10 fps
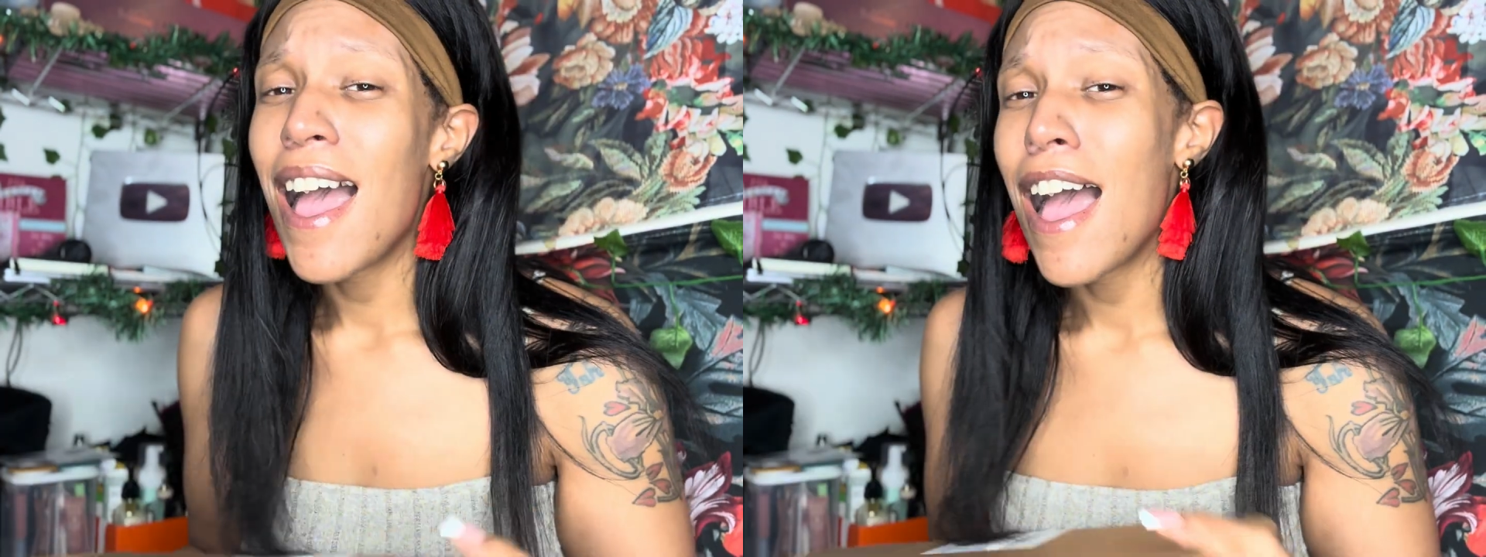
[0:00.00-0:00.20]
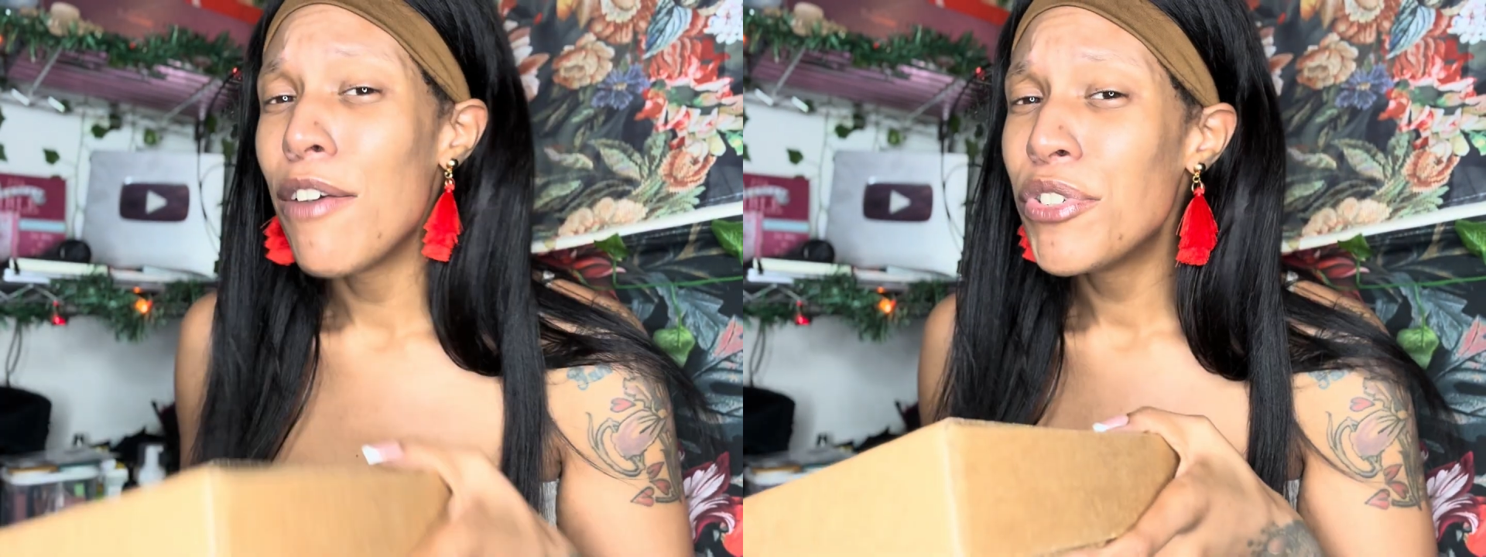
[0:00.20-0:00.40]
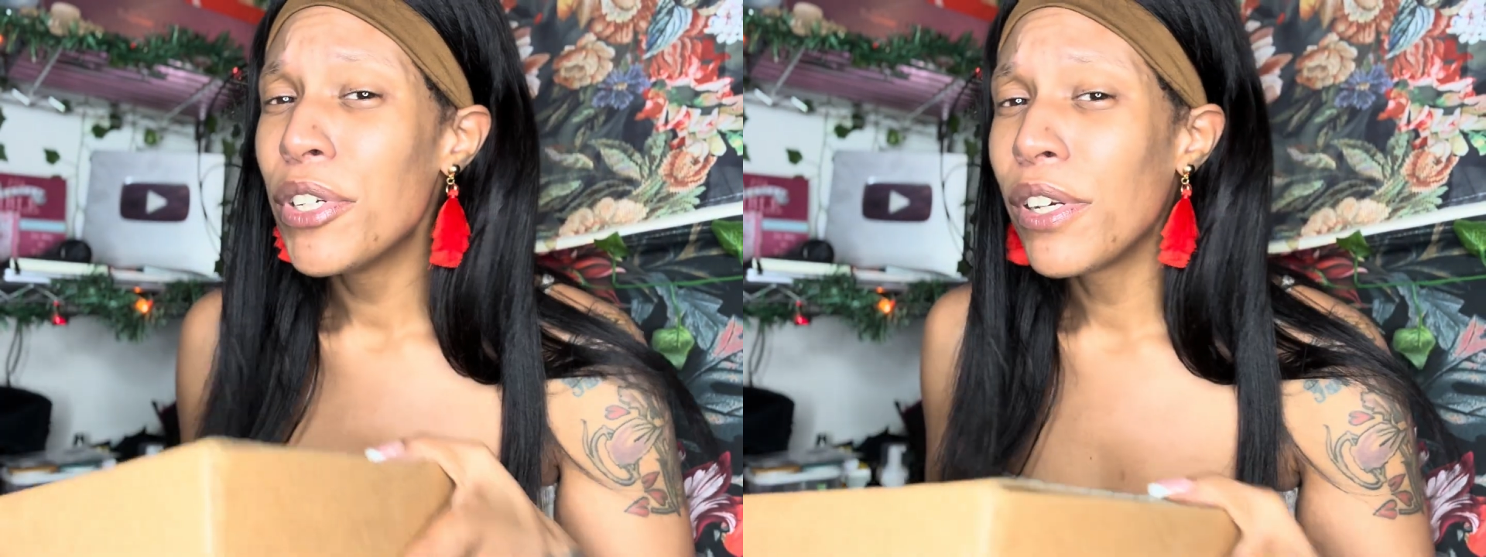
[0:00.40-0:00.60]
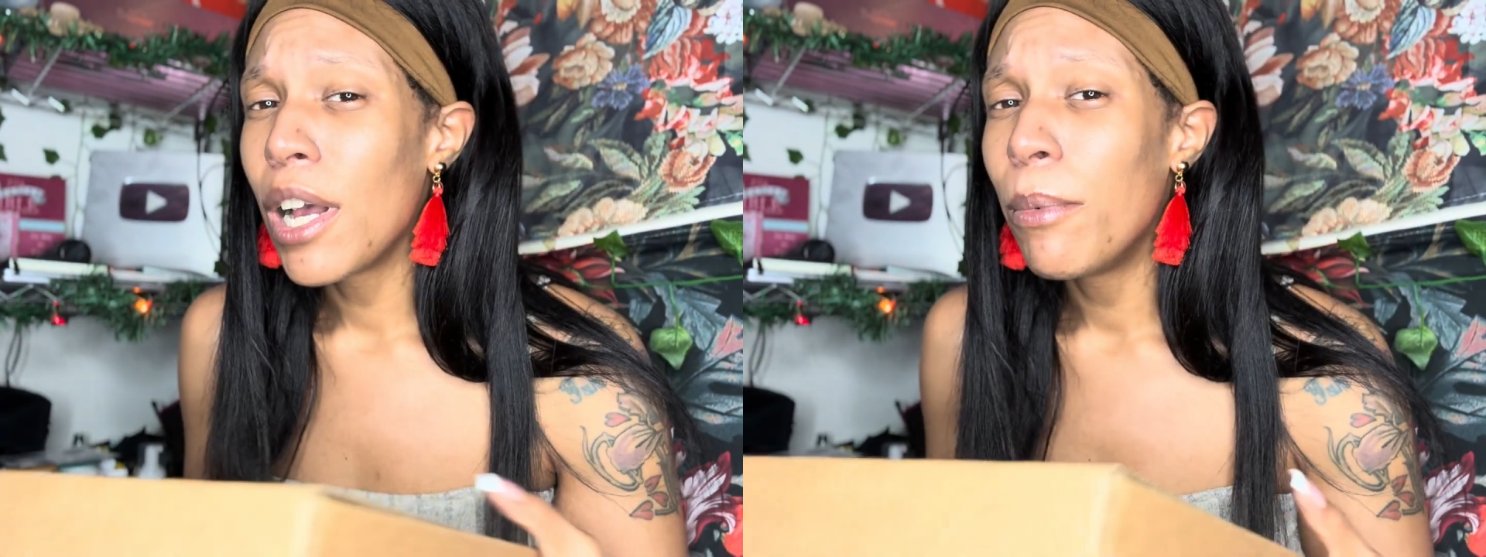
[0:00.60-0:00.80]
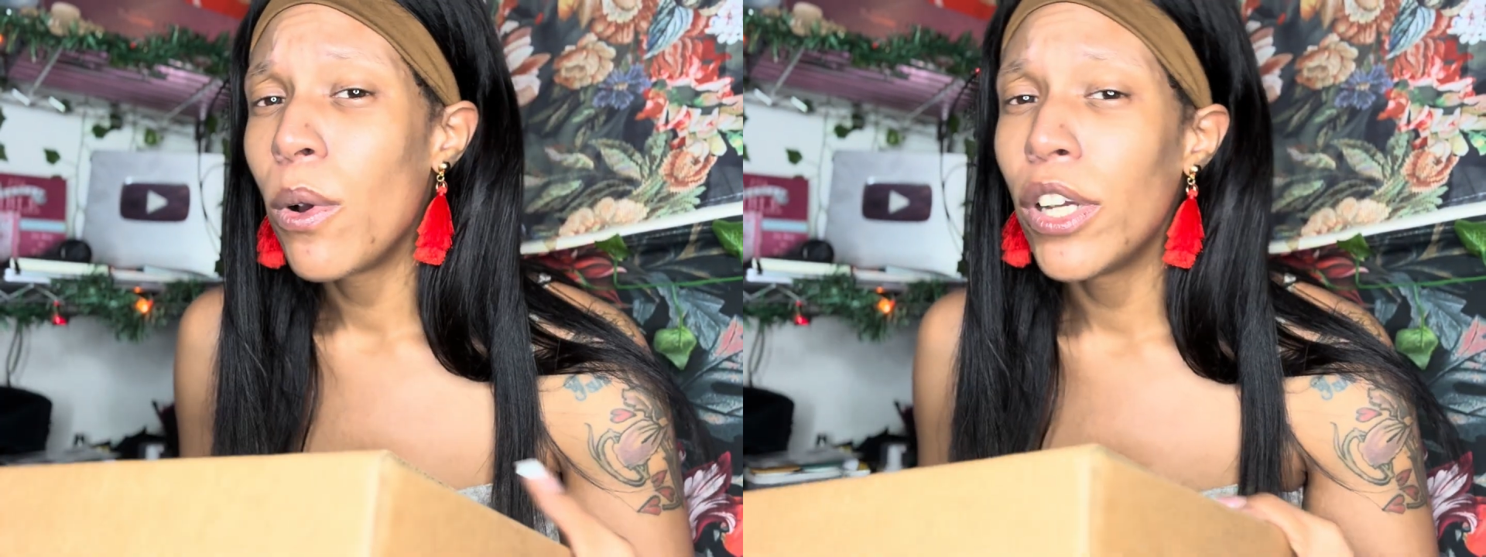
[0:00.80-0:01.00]
After a
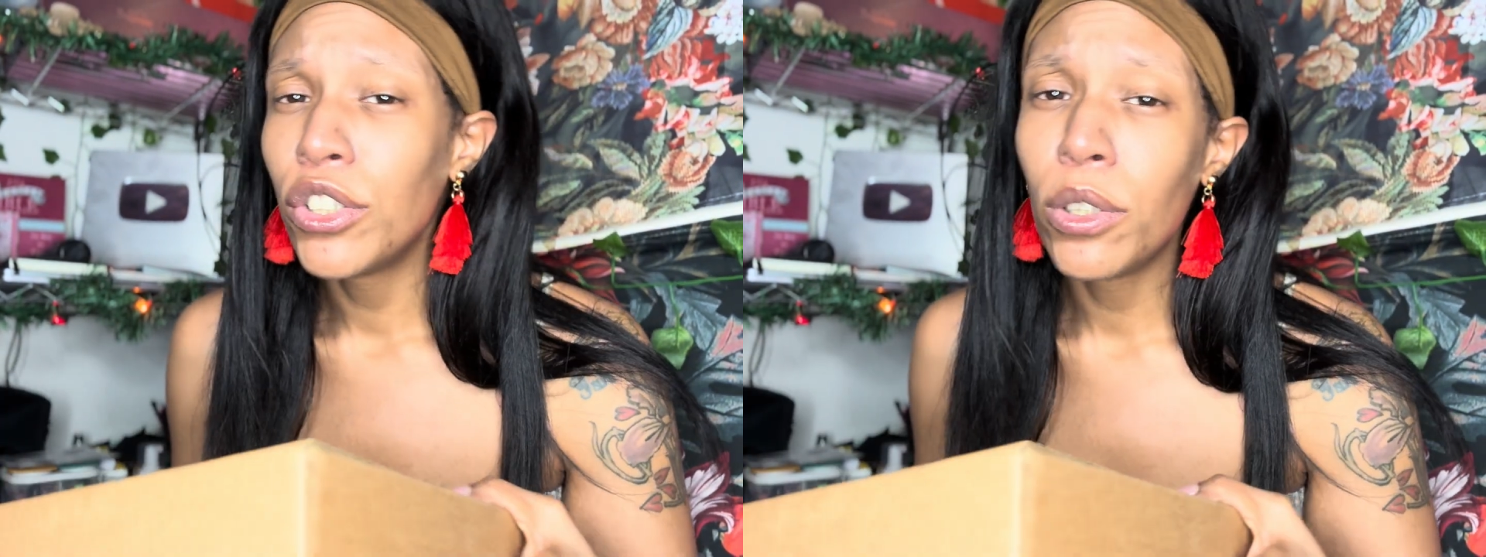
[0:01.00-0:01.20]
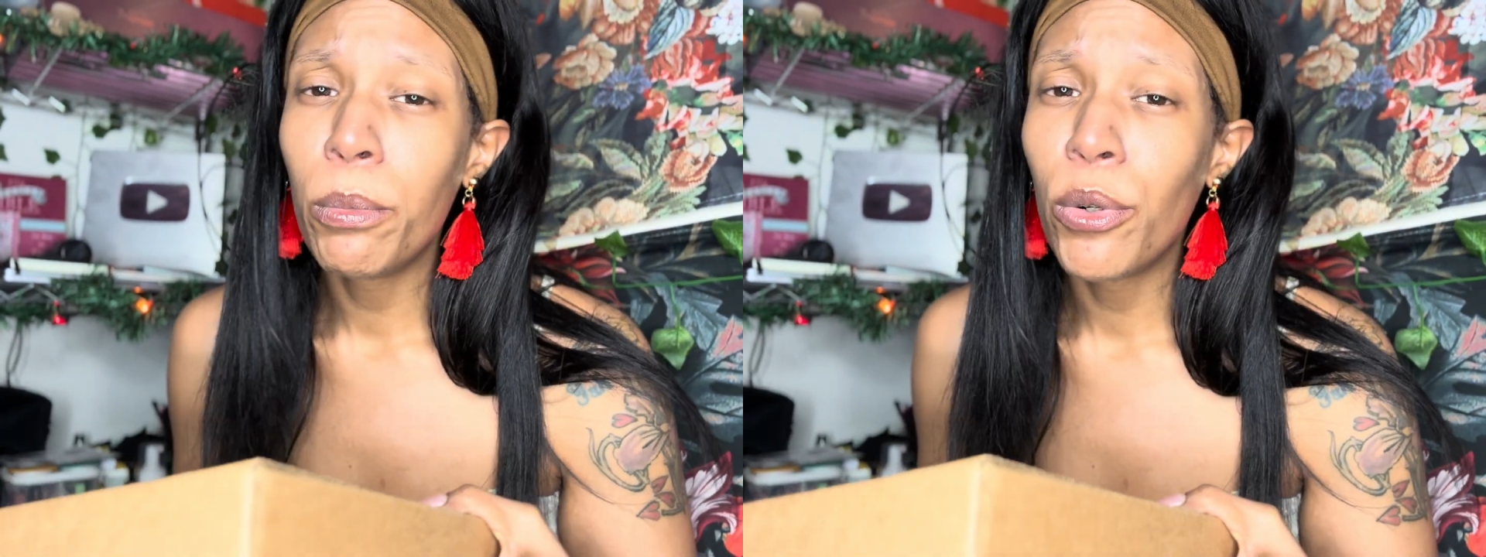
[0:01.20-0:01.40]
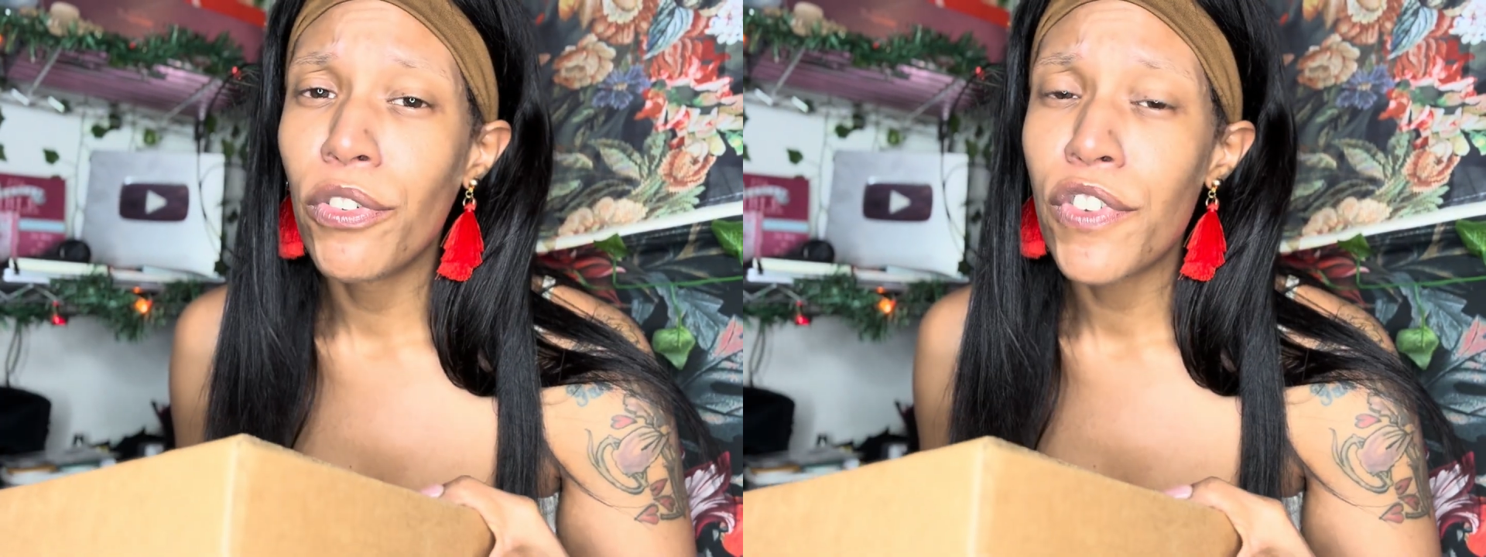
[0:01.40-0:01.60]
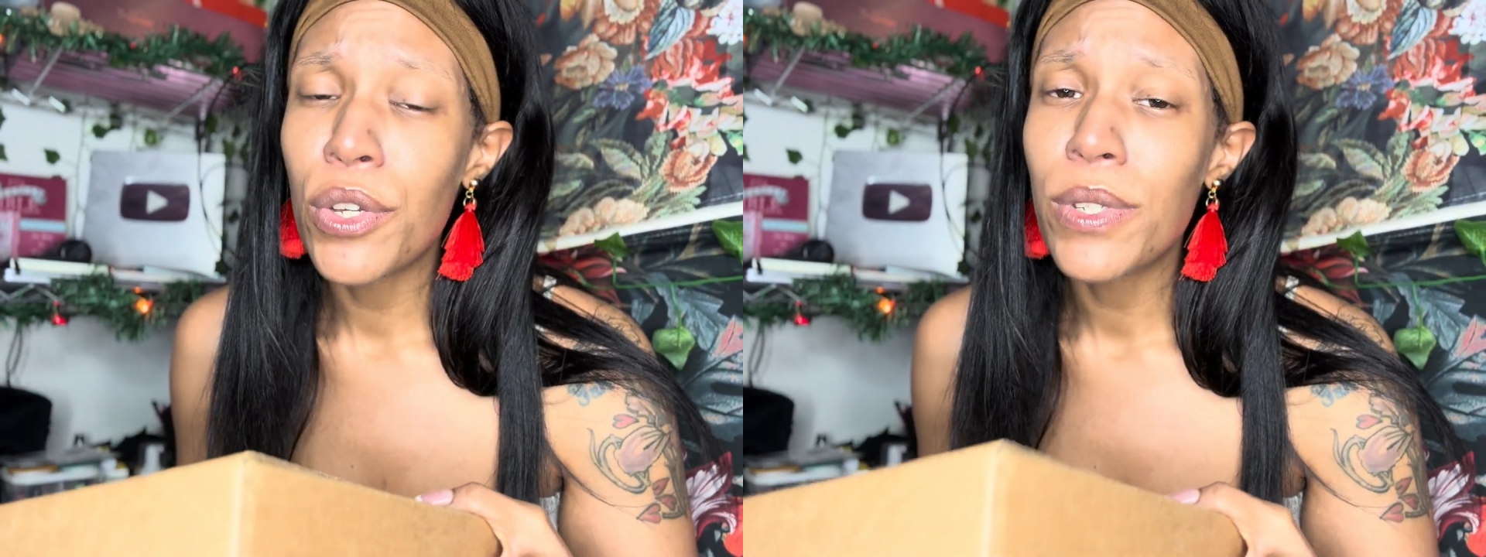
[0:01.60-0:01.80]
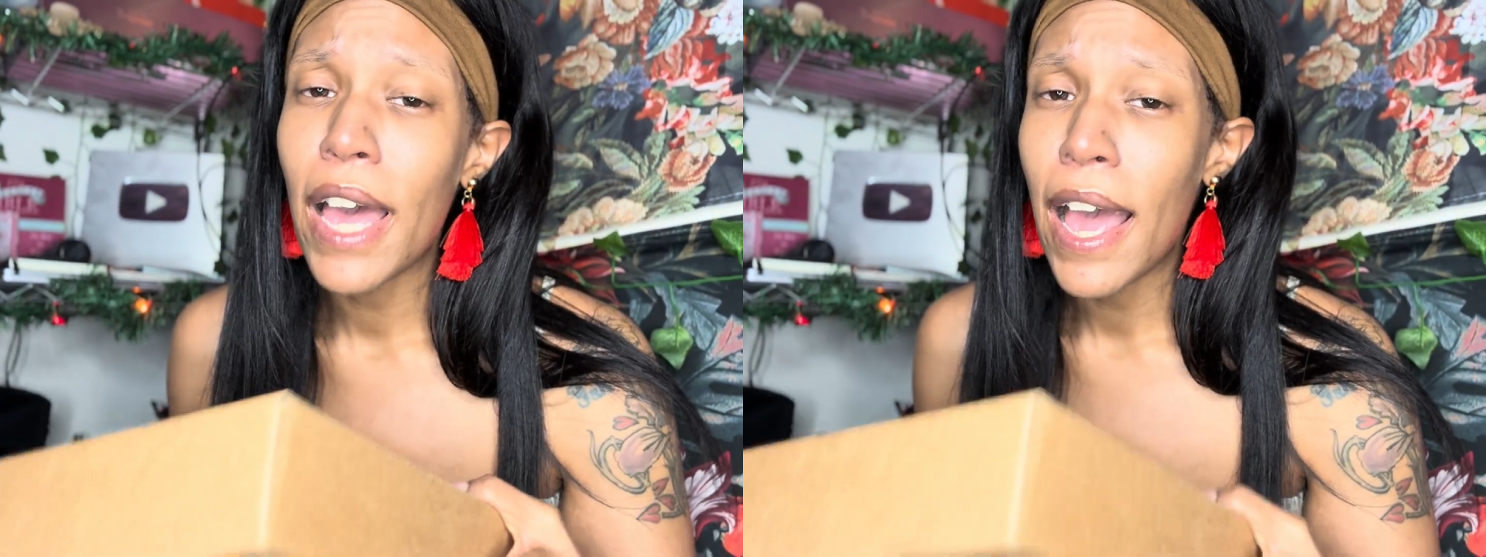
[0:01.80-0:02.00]
couple questionable reviews,